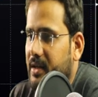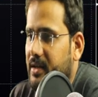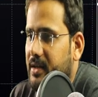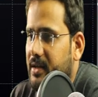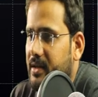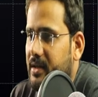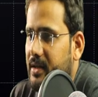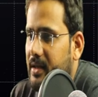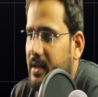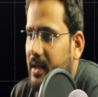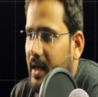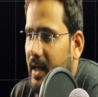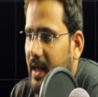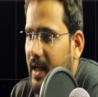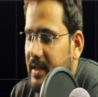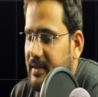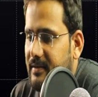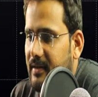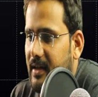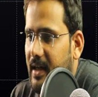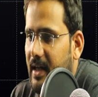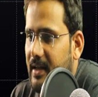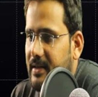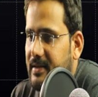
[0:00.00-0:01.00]
As we can
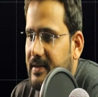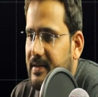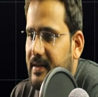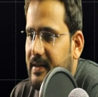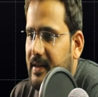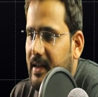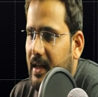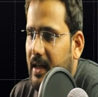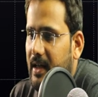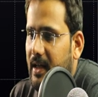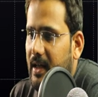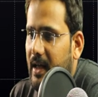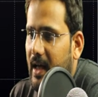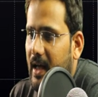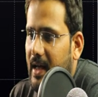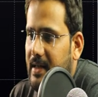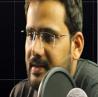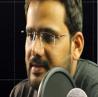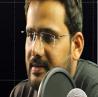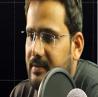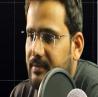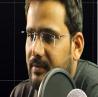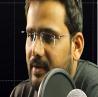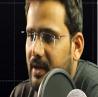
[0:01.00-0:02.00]
see, as we
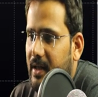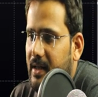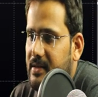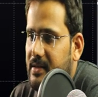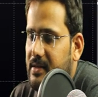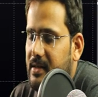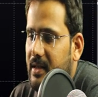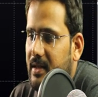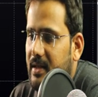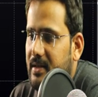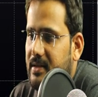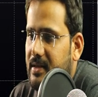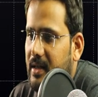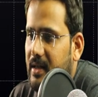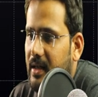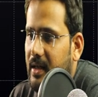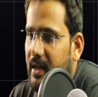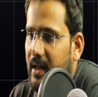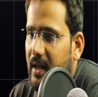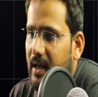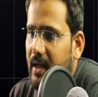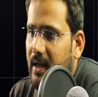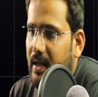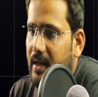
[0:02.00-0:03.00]
discussed
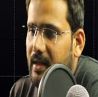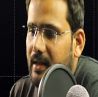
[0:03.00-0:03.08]
earlier,